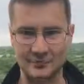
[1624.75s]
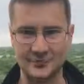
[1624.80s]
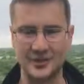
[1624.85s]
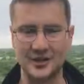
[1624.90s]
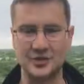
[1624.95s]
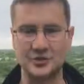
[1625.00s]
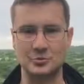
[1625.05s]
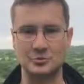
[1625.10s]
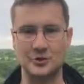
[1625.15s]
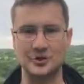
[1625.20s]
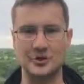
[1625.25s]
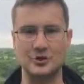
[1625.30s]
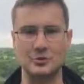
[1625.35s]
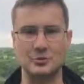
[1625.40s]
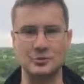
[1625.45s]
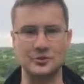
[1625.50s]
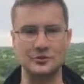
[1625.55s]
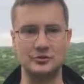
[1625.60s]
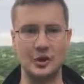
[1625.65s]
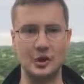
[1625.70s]
Because when you
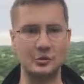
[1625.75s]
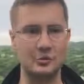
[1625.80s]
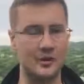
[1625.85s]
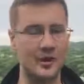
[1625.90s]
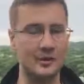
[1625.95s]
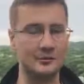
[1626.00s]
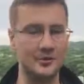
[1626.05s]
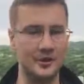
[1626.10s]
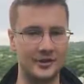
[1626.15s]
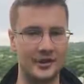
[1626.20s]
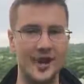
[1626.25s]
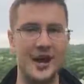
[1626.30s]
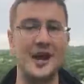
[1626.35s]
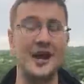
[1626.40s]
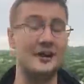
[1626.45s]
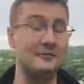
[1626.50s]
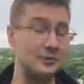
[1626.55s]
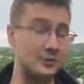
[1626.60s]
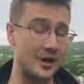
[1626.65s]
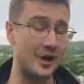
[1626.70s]
don't
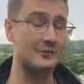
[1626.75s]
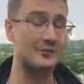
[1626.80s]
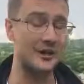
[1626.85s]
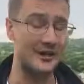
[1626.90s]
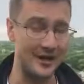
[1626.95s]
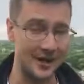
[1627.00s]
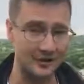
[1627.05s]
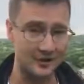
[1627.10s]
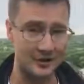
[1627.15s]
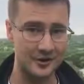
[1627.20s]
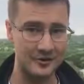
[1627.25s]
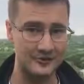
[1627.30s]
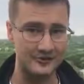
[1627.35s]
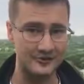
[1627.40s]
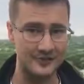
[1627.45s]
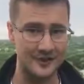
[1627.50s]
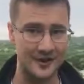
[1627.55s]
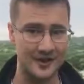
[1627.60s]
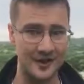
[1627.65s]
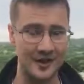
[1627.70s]
if you come together,
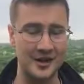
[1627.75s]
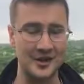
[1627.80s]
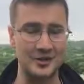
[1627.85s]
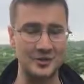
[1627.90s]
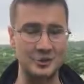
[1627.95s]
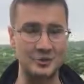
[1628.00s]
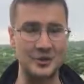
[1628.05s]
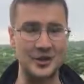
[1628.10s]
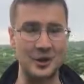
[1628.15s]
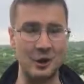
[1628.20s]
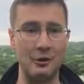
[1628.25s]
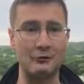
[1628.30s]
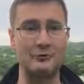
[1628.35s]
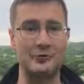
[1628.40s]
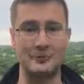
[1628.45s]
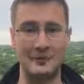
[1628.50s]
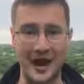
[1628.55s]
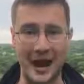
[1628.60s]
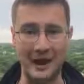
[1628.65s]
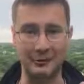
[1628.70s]
you can
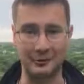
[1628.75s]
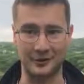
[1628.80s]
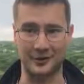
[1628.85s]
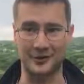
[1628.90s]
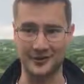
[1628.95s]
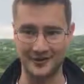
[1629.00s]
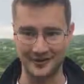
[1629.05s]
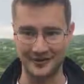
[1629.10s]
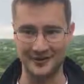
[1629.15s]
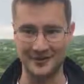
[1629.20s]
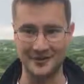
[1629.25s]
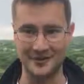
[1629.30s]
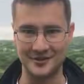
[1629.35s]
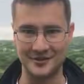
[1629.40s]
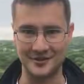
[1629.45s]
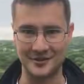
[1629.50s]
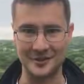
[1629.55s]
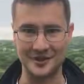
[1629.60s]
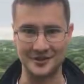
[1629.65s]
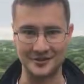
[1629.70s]
overpower
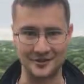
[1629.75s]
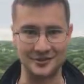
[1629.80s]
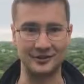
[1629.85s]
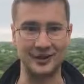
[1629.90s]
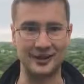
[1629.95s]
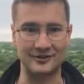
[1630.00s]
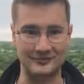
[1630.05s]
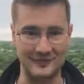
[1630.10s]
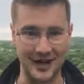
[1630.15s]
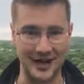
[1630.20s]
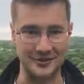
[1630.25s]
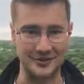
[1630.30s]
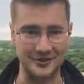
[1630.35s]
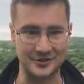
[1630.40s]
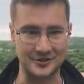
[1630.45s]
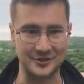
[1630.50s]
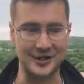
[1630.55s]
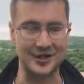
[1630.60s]
the slave masters.